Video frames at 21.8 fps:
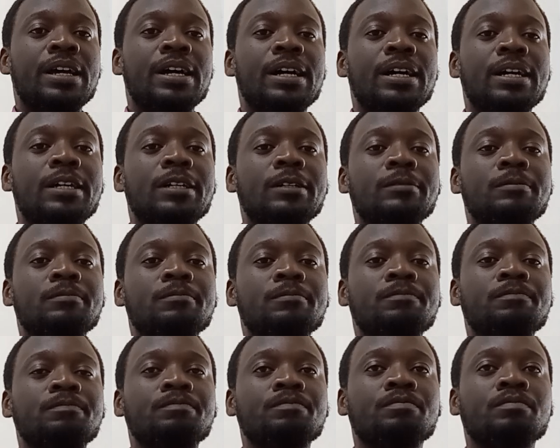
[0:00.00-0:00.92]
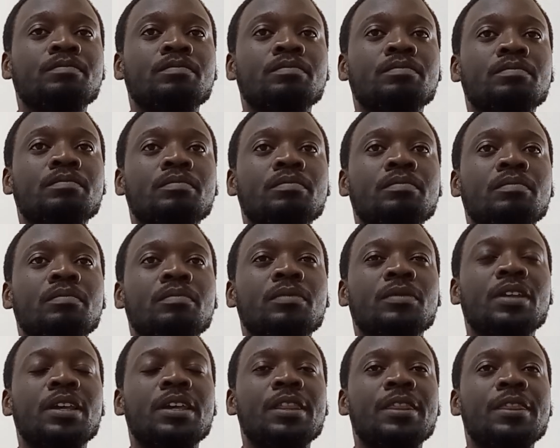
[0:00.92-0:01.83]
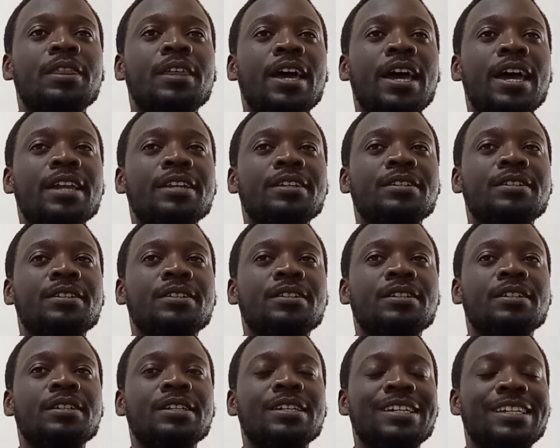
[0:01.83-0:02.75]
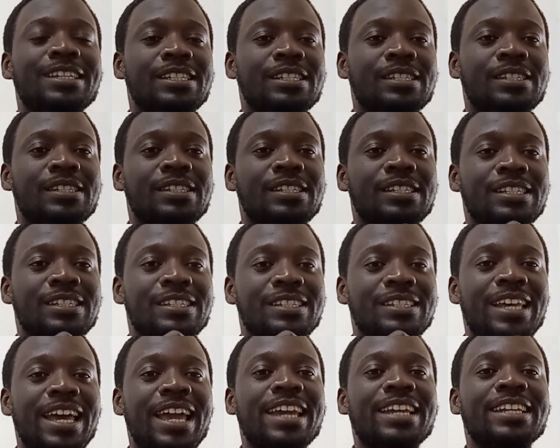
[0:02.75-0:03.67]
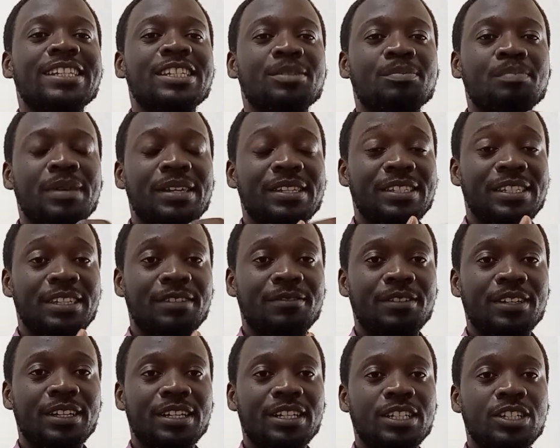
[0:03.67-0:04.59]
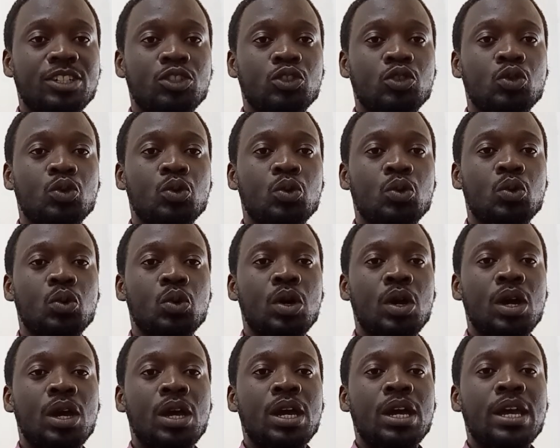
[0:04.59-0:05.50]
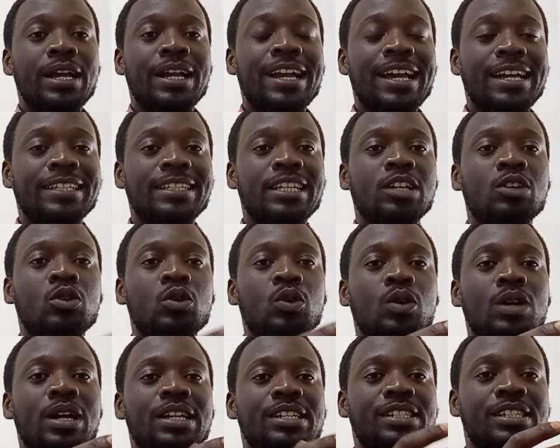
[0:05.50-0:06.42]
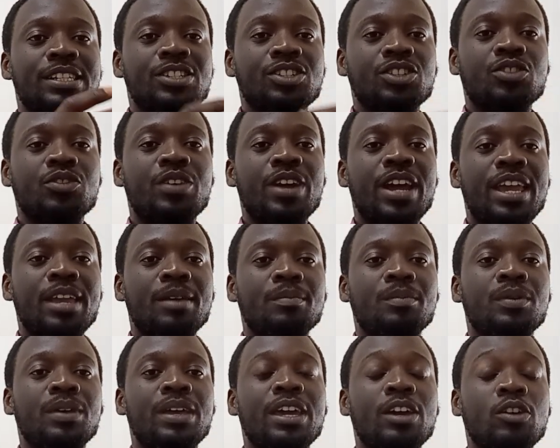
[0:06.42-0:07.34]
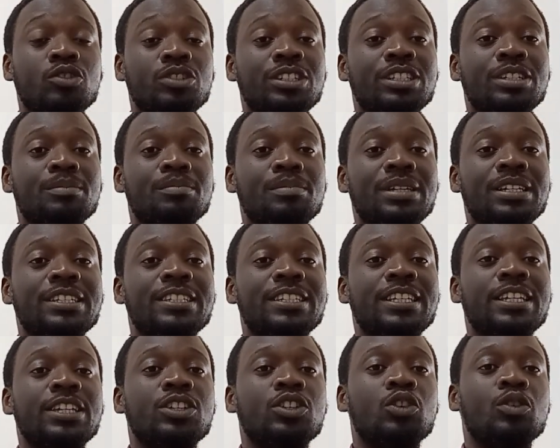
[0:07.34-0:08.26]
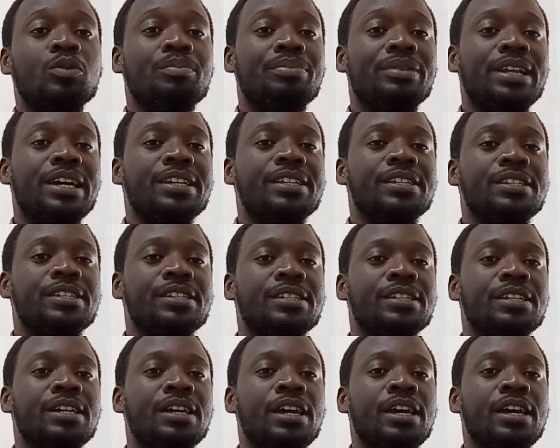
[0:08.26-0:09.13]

um, that is designed specifically to catalog and describe LGBTQ plus